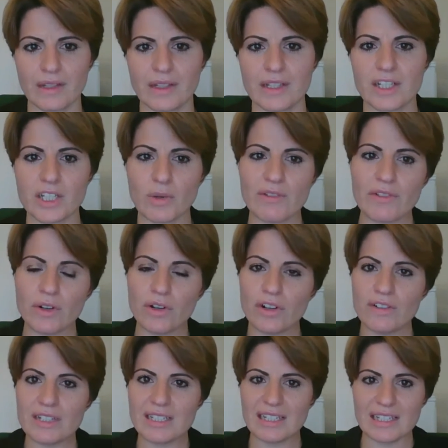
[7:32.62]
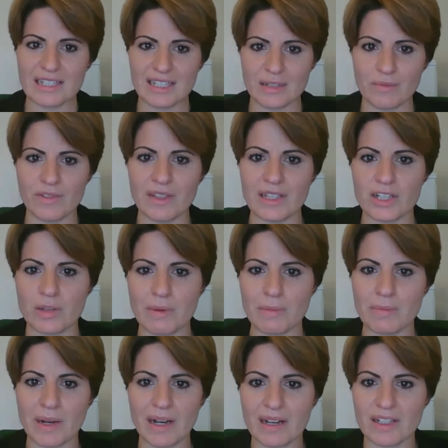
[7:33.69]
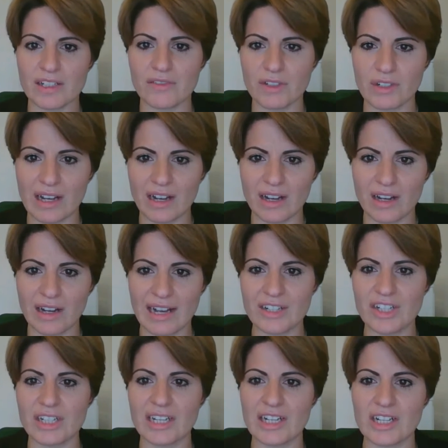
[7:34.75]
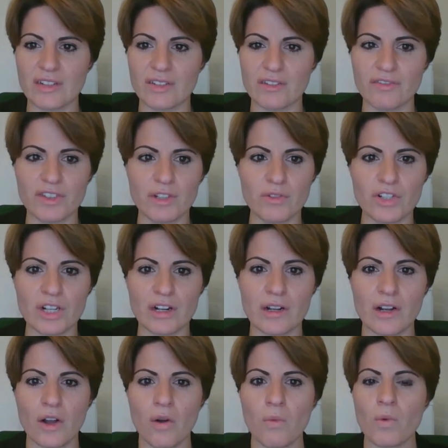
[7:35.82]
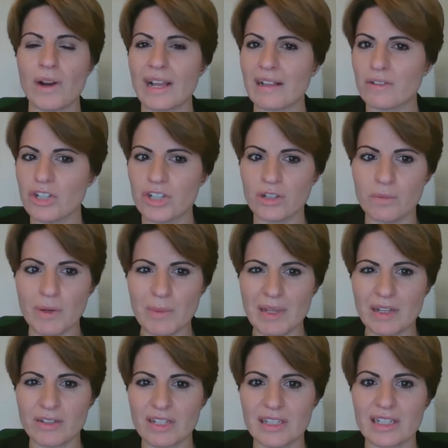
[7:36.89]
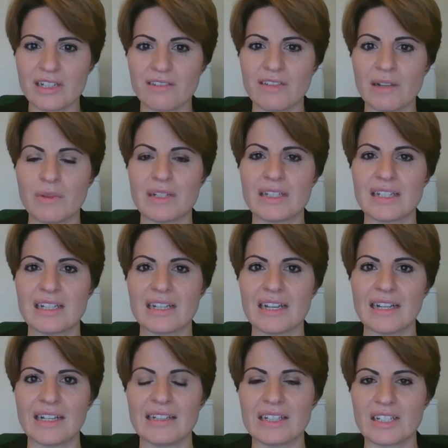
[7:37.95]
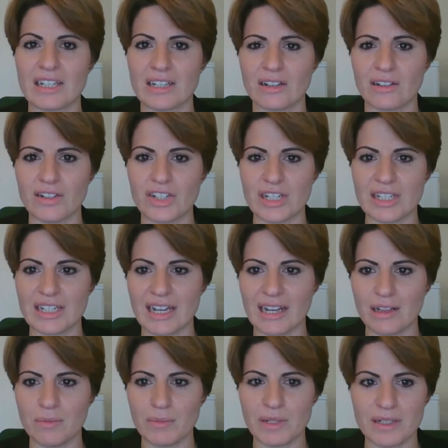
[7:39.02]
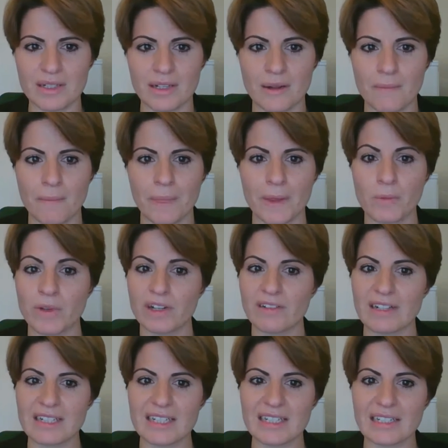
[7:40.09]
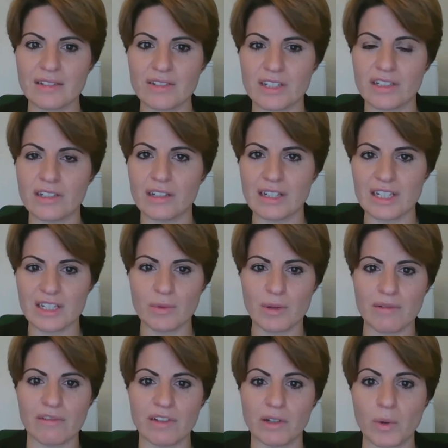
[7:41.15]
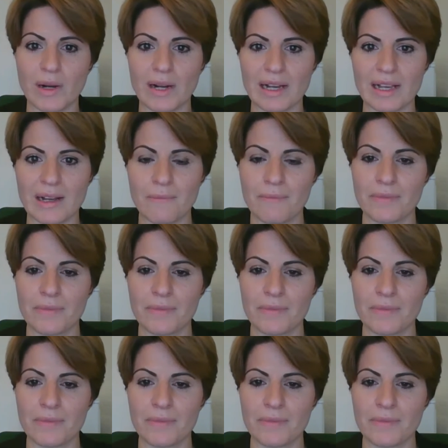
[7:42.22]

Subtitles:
So if oracy is something that should be part of our education of the future, what else should we be considering when designing the technology to help us? What are our skills and knowledge that we will require?